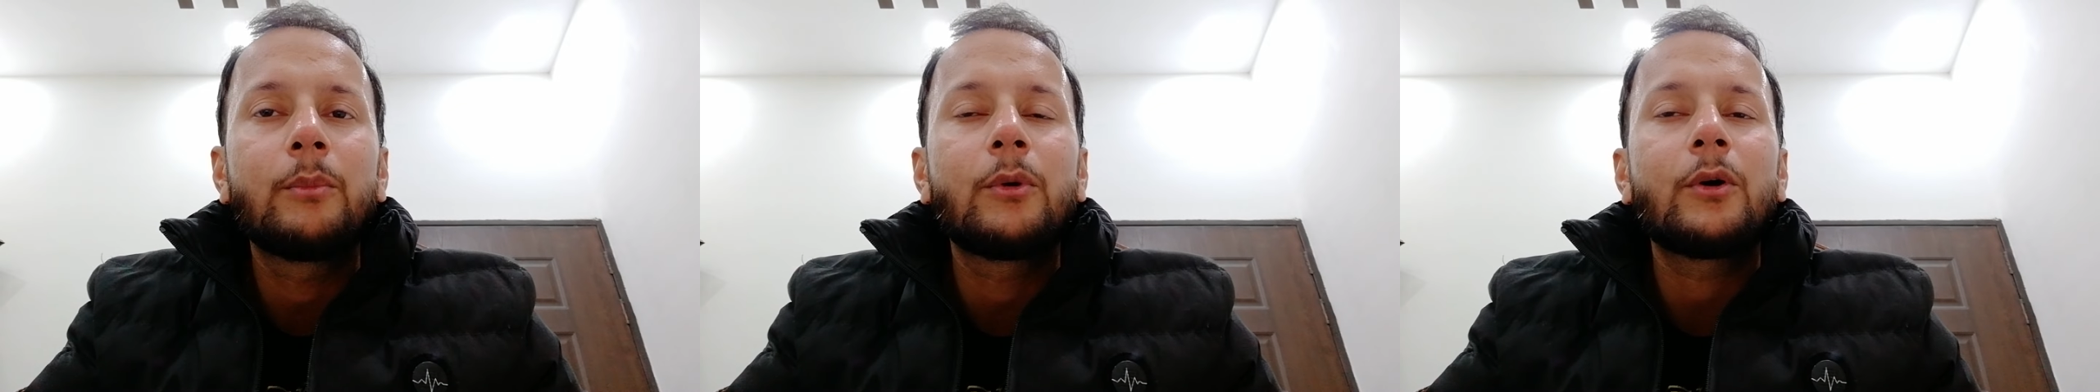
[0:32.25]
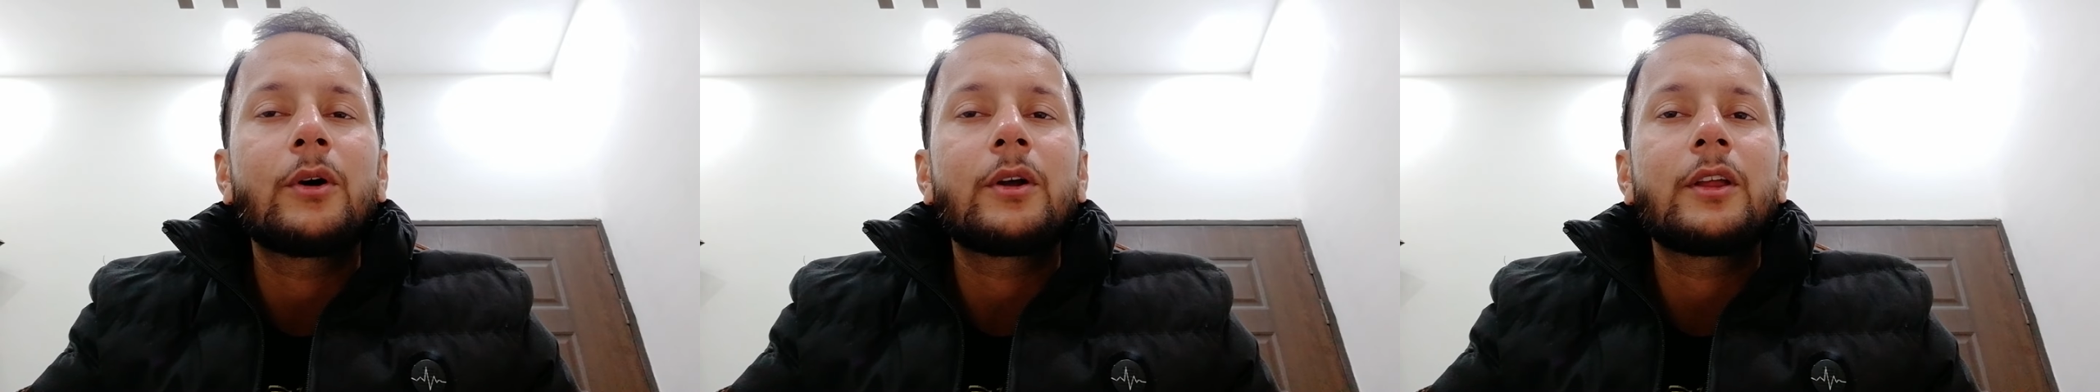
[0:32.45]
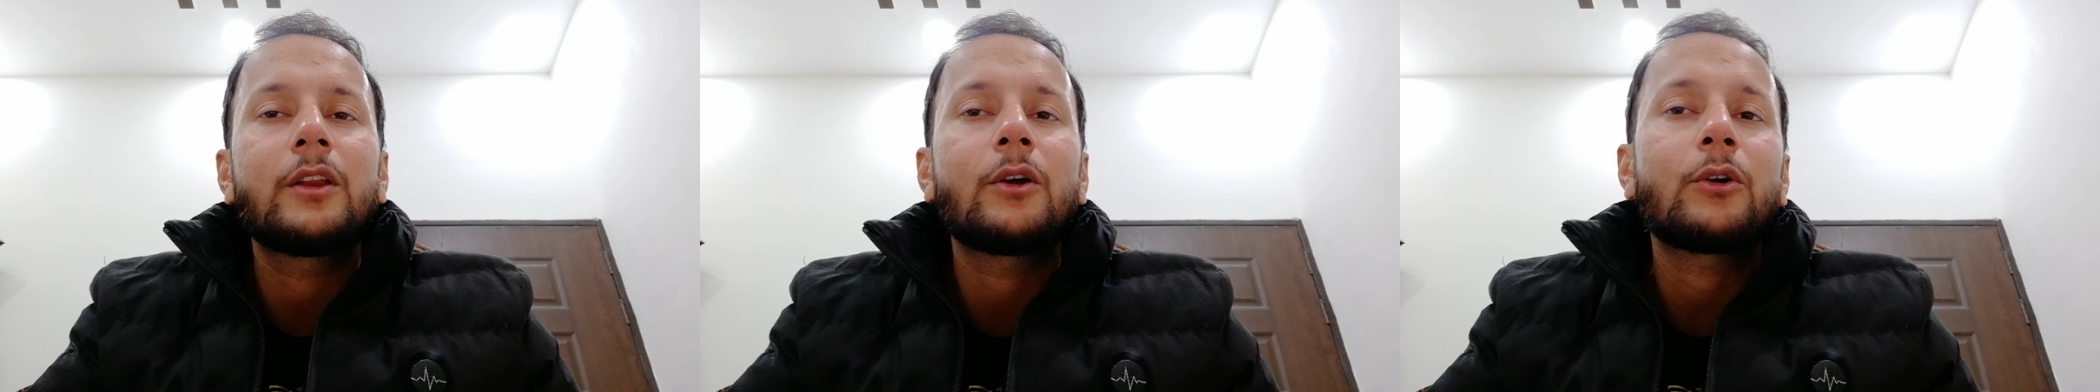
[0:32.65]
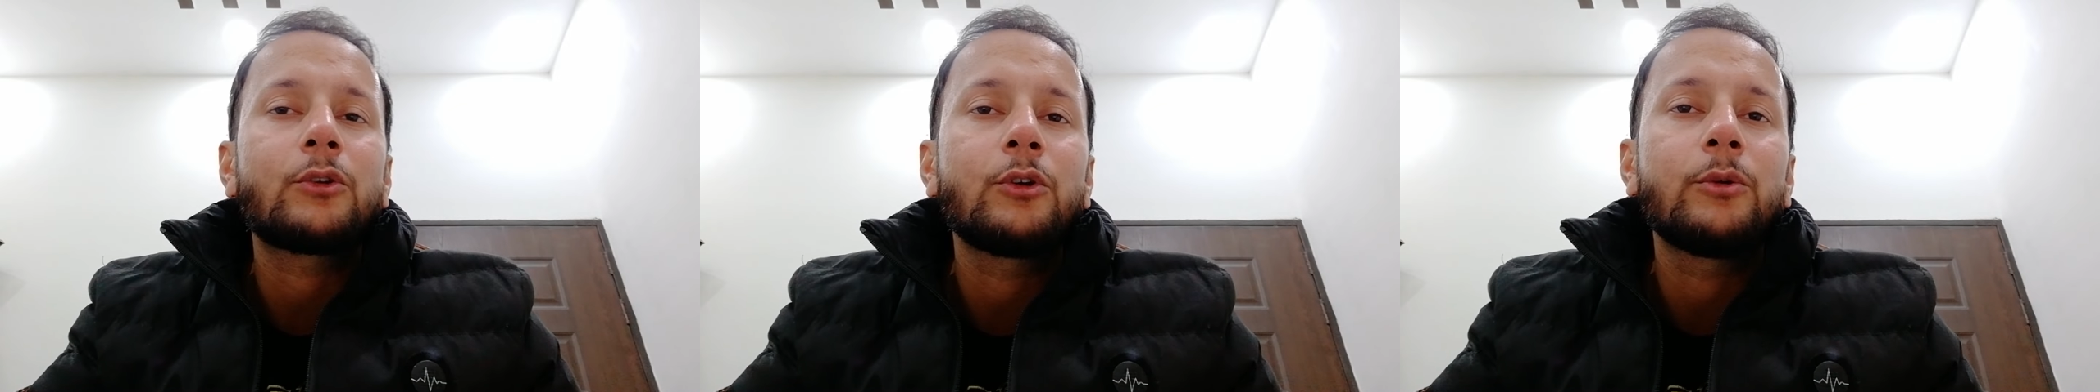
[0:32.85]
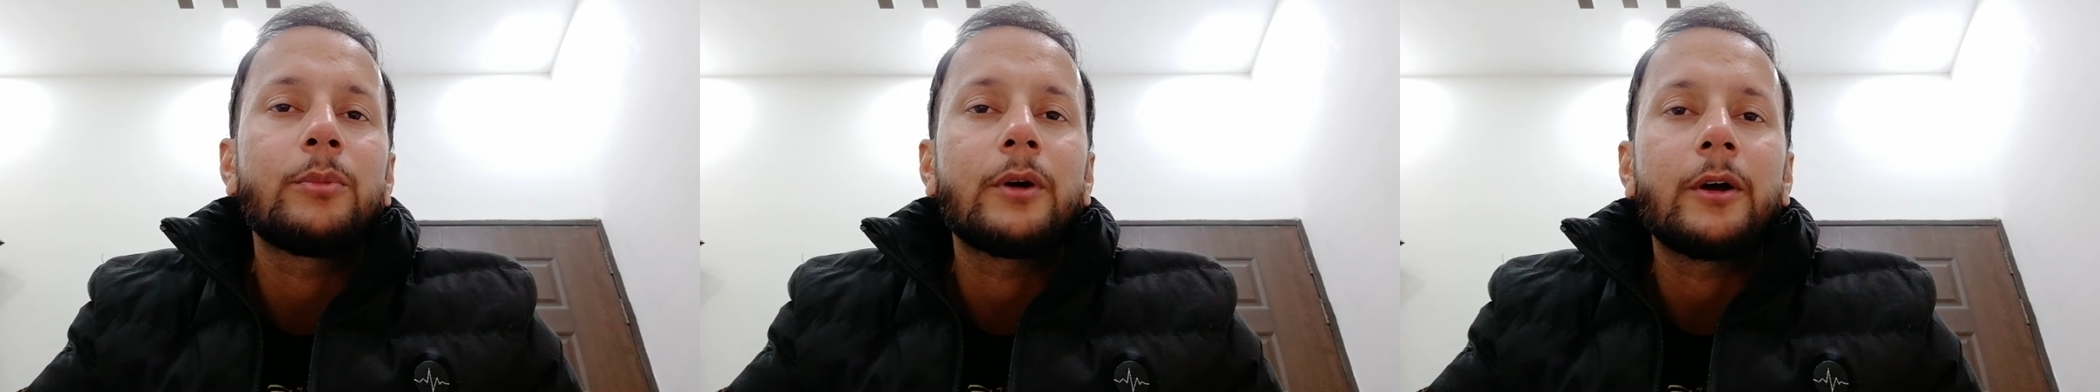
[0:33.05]
born in
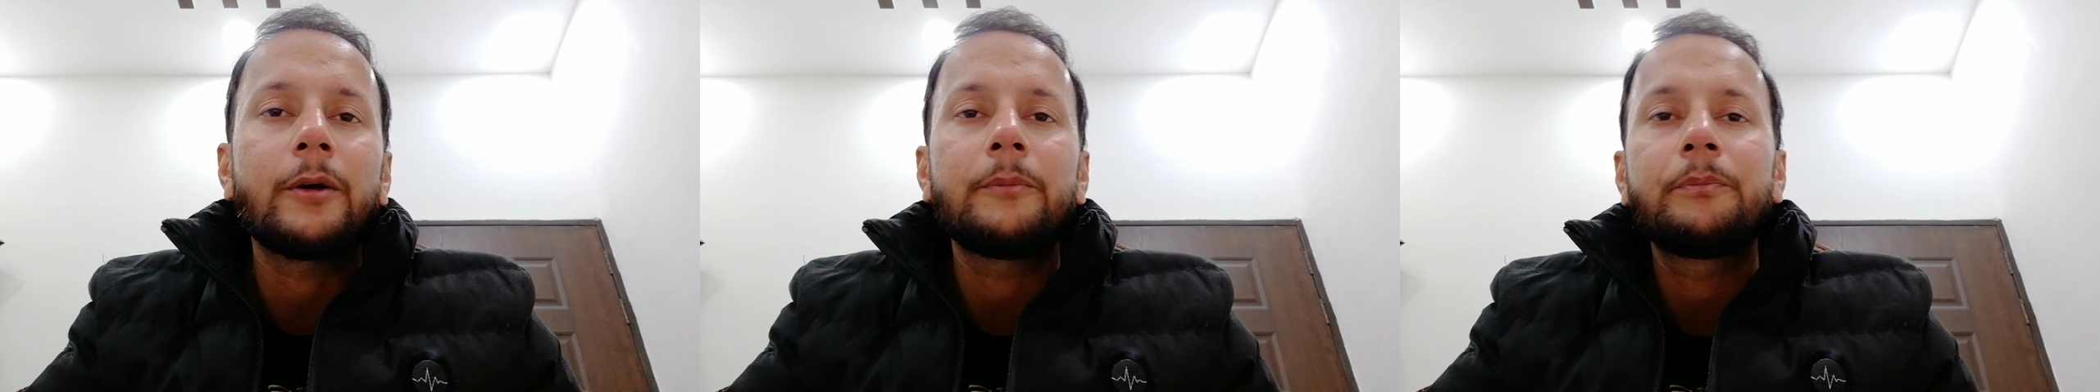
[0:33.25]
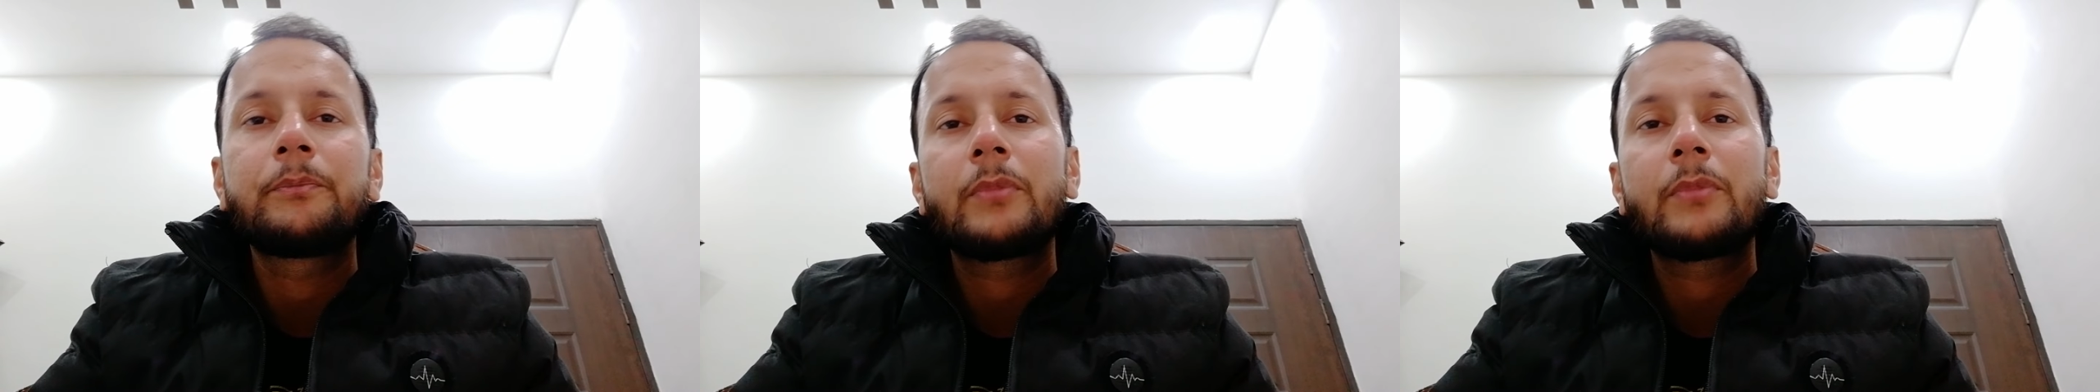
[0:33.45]
October.